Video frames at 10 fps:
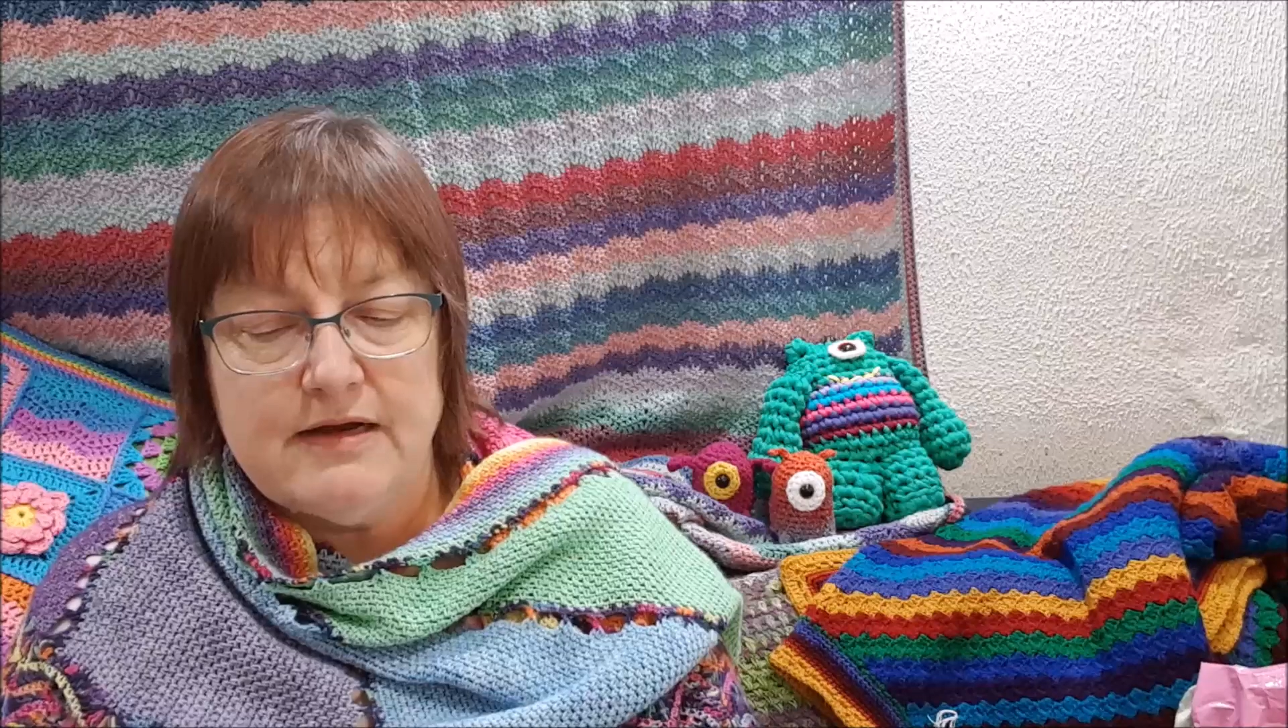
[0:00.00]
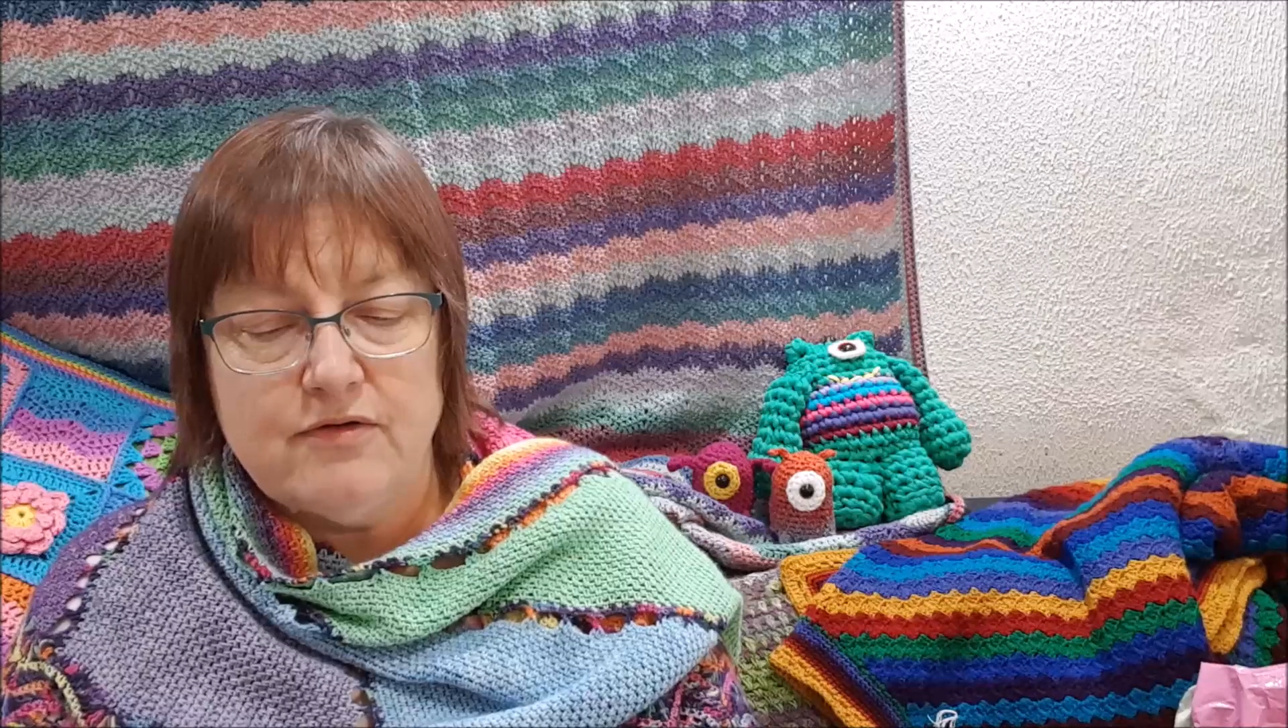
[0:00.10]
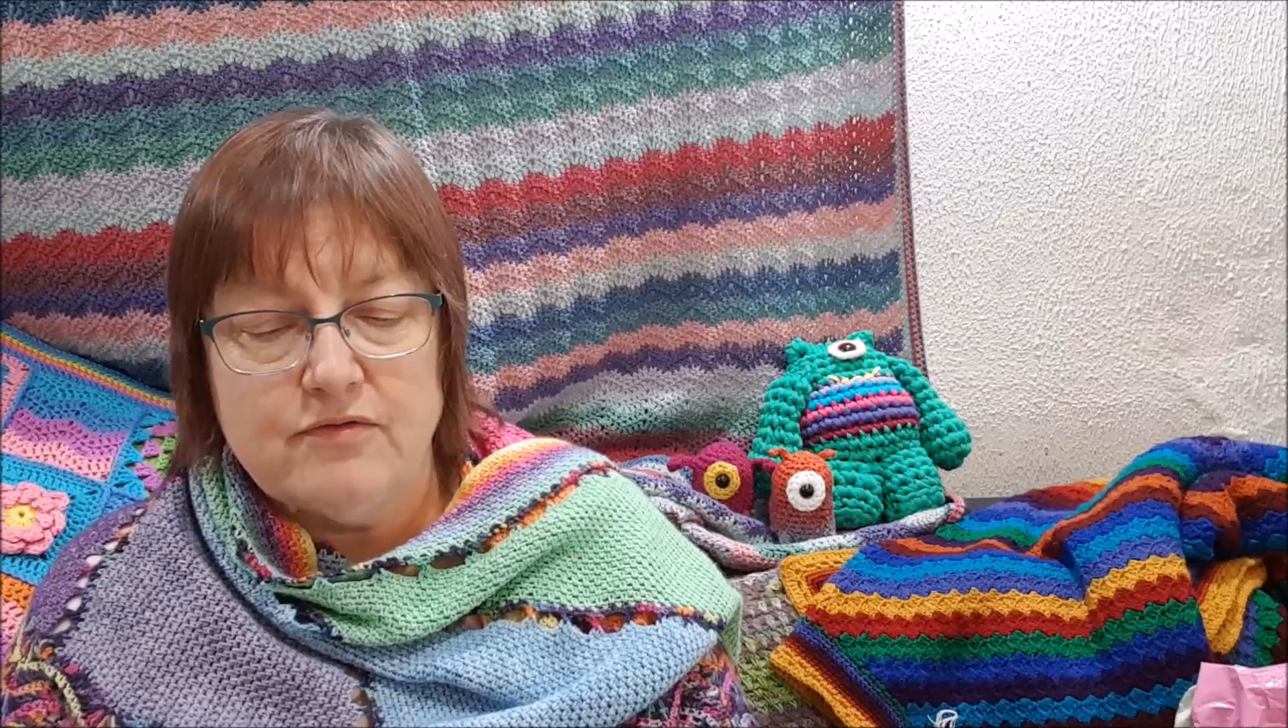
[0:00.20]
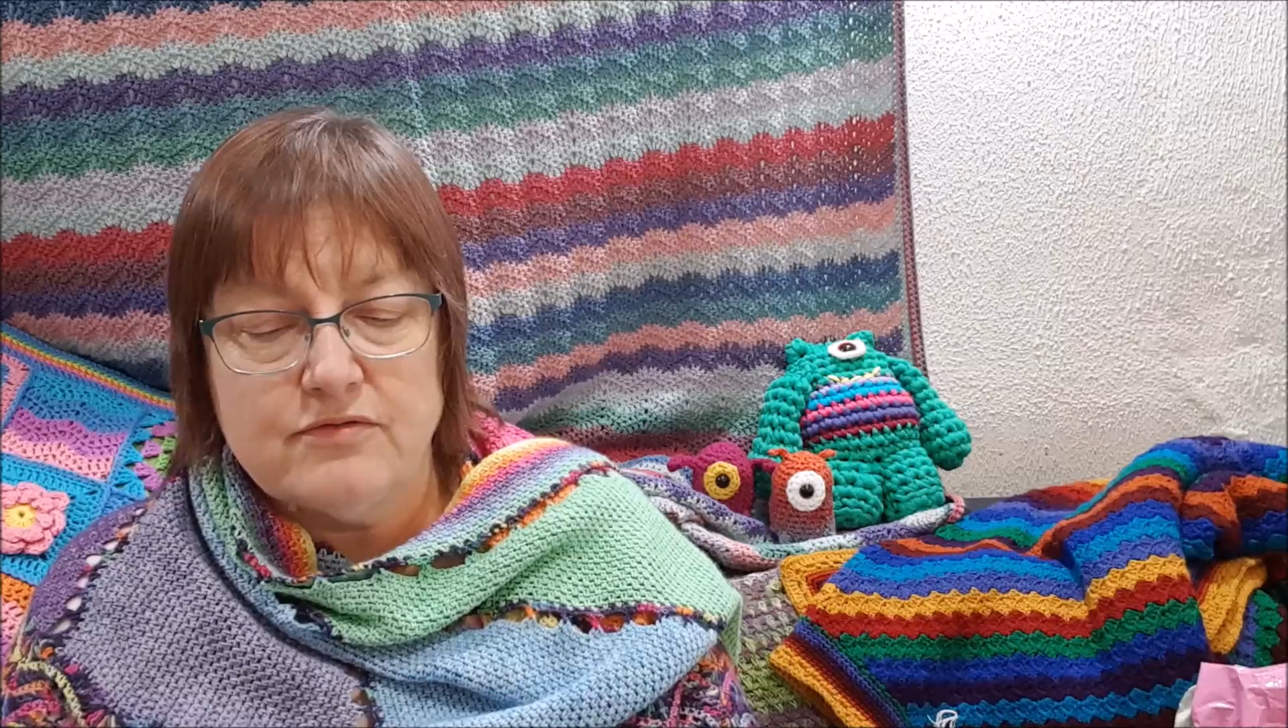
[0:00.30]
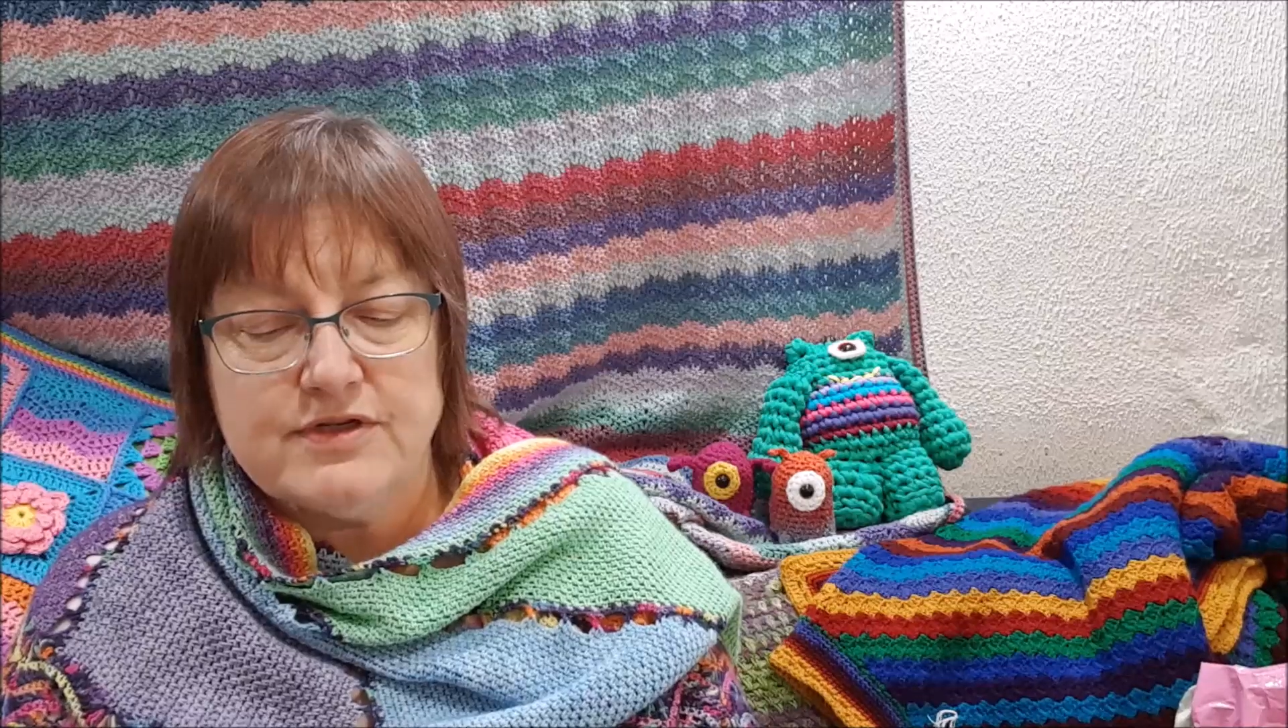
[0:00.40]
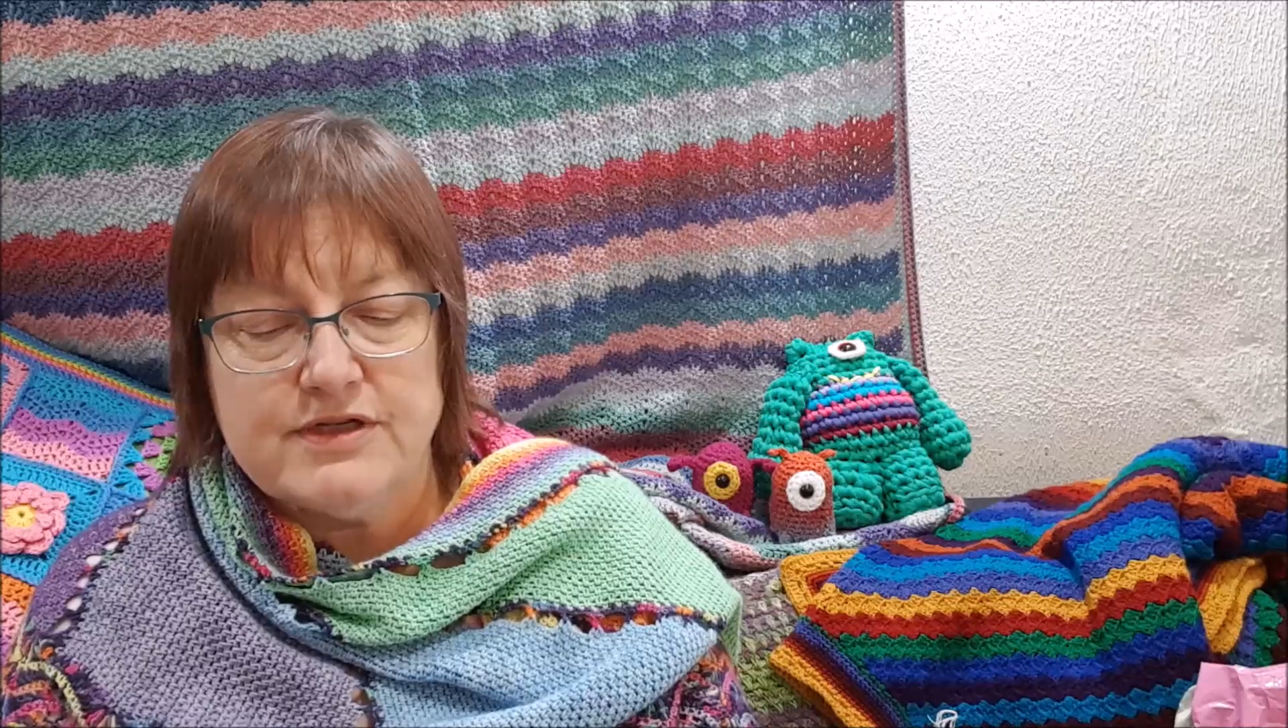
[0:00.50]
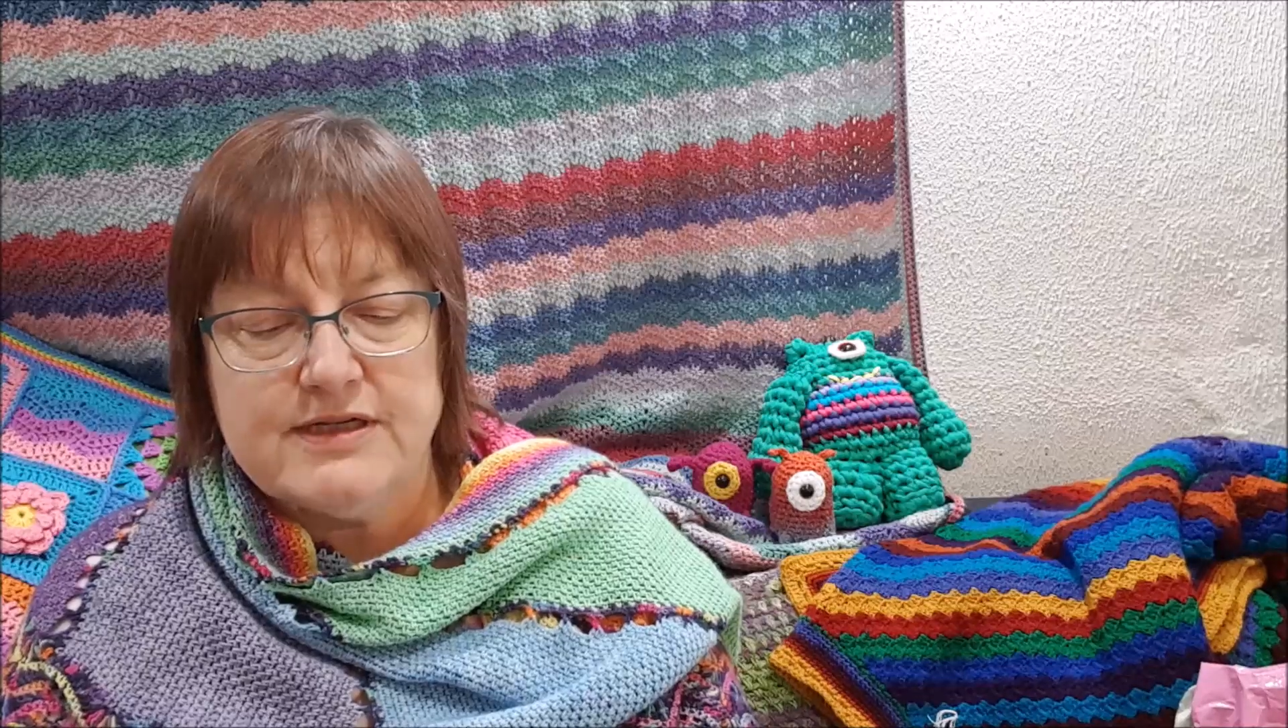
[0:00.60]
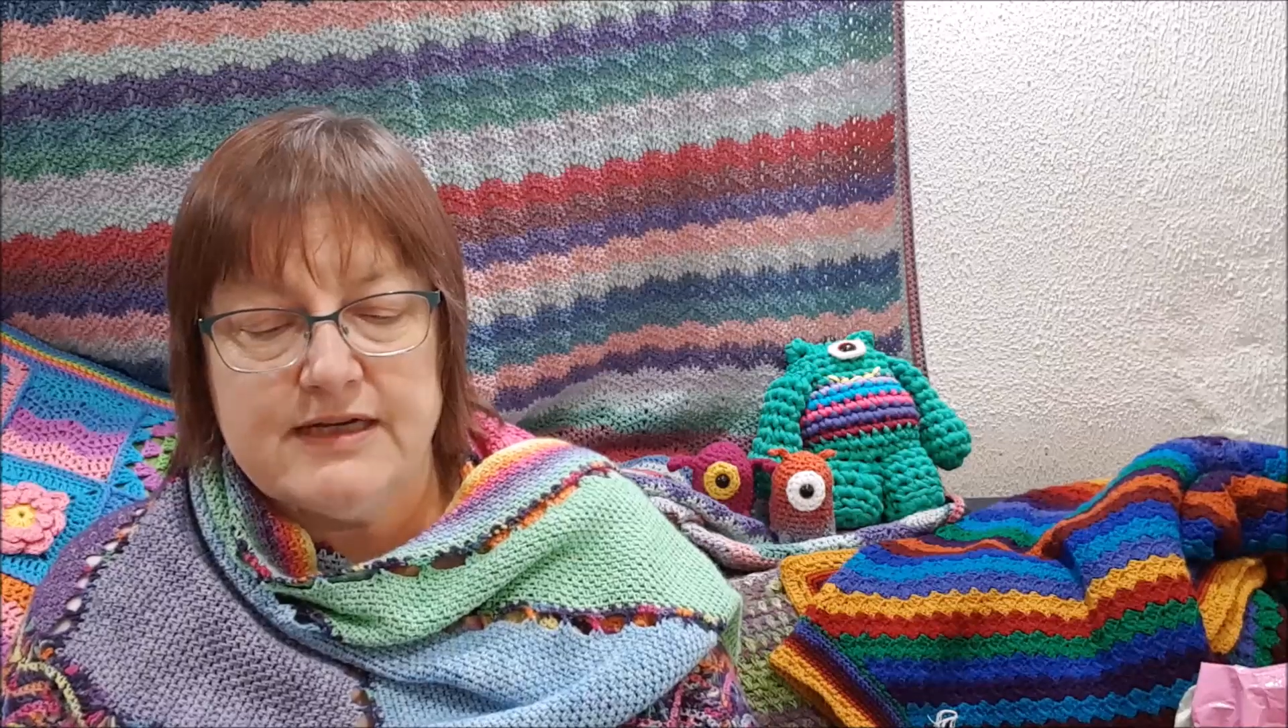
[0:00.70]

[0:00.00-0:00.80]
in order to